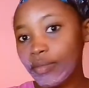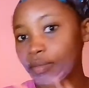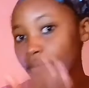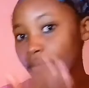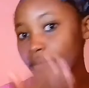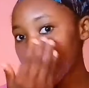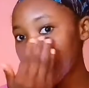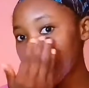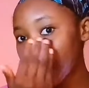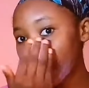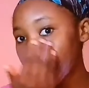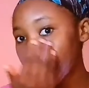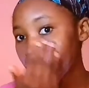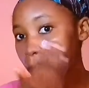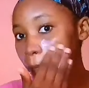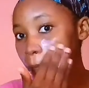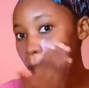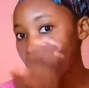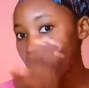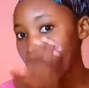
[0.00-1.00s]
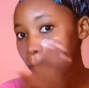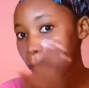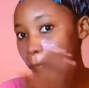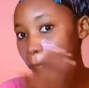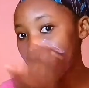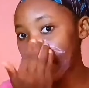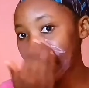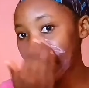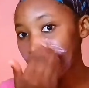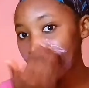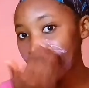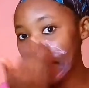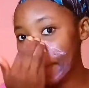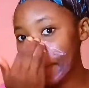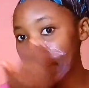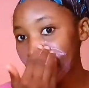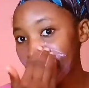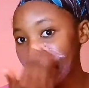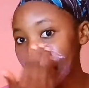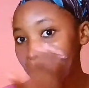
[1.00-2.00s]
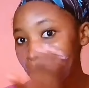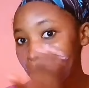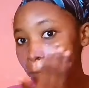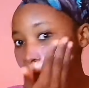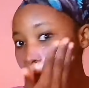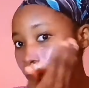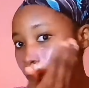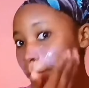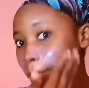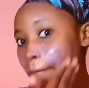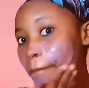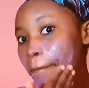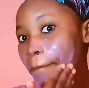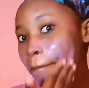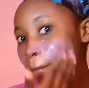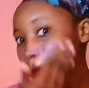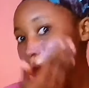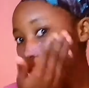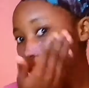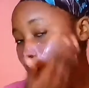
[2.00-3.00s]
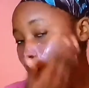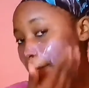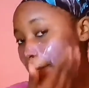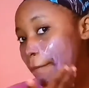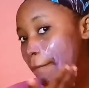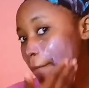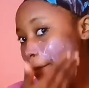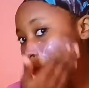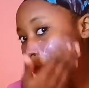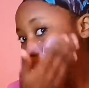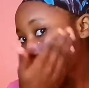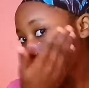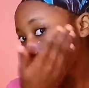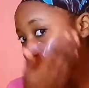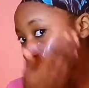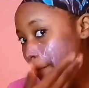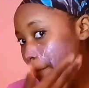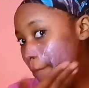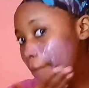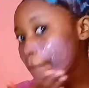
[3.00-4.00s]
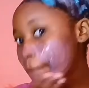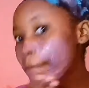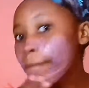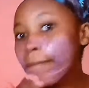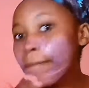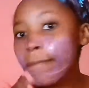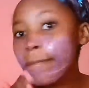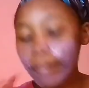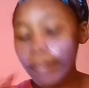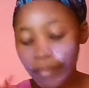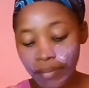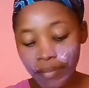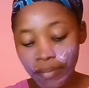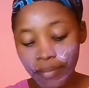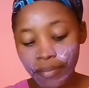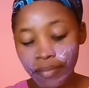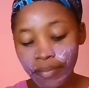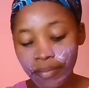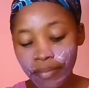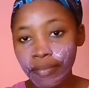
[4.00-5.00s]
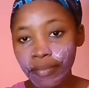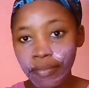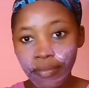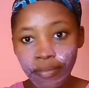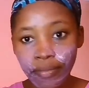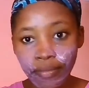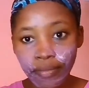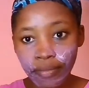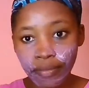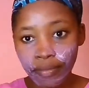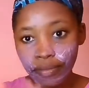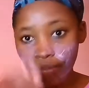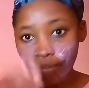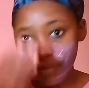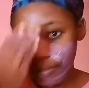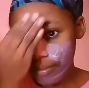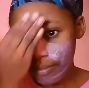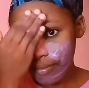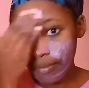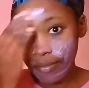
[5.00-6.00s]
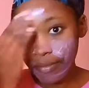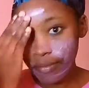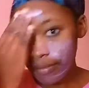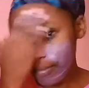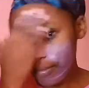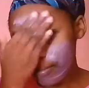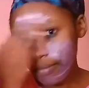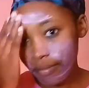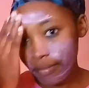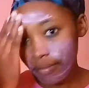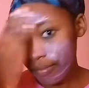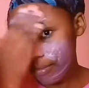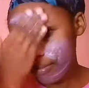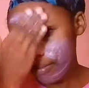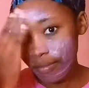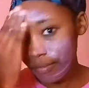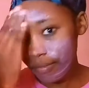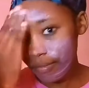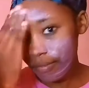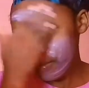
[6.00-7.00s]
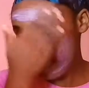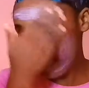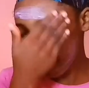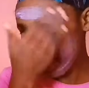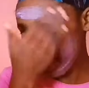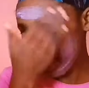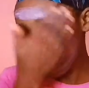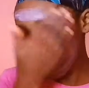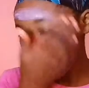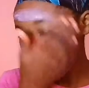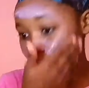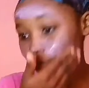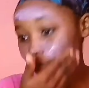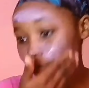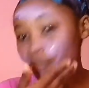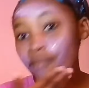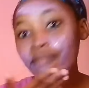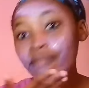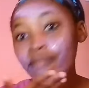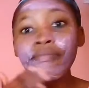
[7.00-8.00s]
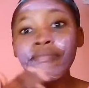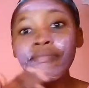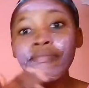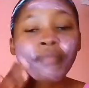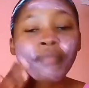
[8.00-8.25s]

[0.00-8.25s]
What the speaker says: Then after applying it, you're going to massage your calamine lotion in a circle motion to your face using your hands.